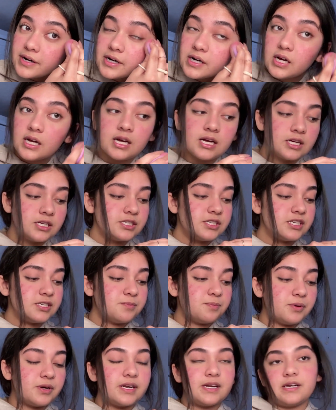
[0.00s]
just put
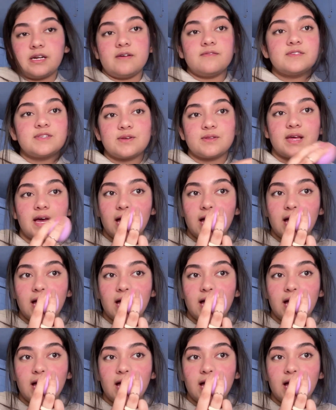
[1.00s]
enough so that